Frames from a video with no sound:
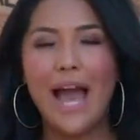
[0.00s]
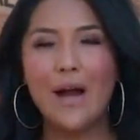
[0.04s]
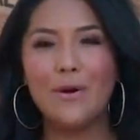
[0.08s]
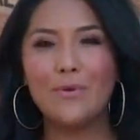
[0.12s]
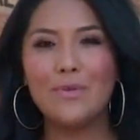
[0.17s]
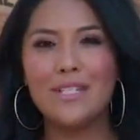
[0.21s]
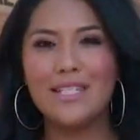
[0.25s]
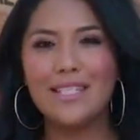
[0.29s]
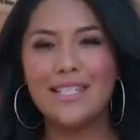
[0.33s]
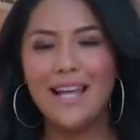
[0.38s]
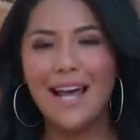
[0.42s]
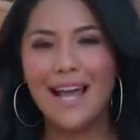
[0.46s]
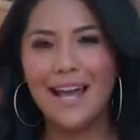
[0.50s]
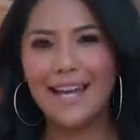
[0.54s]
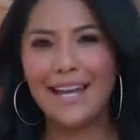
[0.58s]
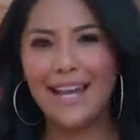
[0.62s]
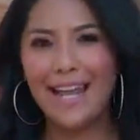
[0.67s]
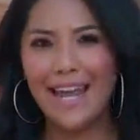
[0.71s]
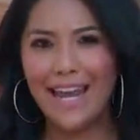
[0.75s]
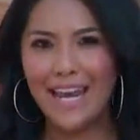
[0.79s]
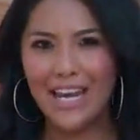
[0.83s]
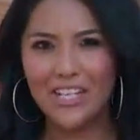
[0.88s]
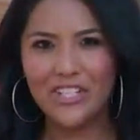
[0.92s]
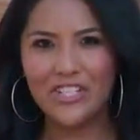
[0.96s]

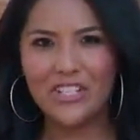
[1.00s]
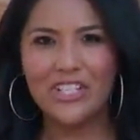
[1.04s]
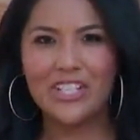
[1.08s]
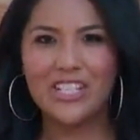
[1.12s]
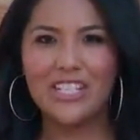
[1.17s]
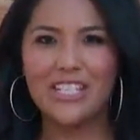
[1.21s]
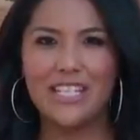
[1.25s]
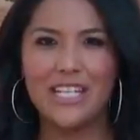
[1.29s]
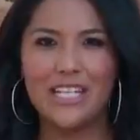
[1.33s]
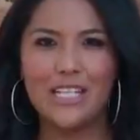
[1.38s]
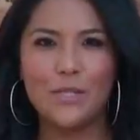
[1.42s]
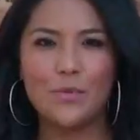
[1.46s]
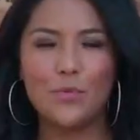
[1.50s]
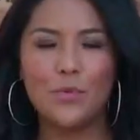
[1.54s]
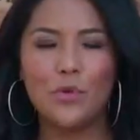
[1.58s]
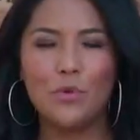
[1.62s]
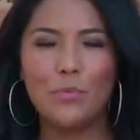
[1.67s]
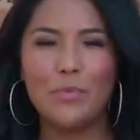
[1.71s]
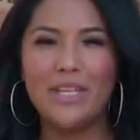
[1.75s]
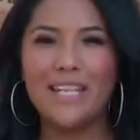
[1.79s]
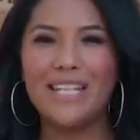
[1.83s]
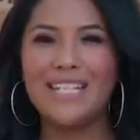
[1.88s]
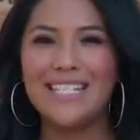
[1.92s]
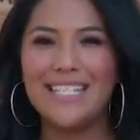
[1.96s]
outside agencies
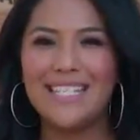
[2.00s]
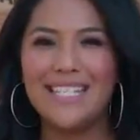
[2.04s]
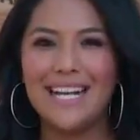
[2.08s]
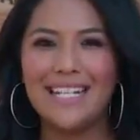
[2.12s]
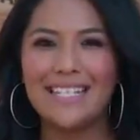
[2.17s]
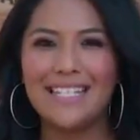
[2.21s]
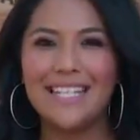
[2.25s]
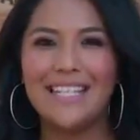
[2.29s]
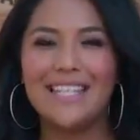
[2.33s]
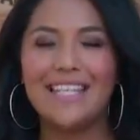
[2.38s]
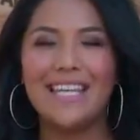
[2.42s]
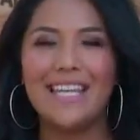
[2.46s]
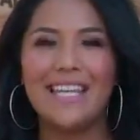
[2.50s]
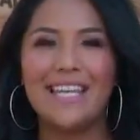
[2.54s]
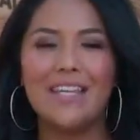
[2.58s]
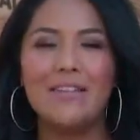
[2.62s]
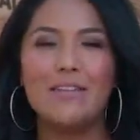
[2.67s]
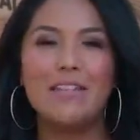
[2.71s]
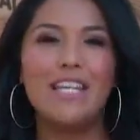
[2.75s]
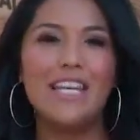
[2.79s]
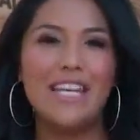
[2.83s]
will be conducting the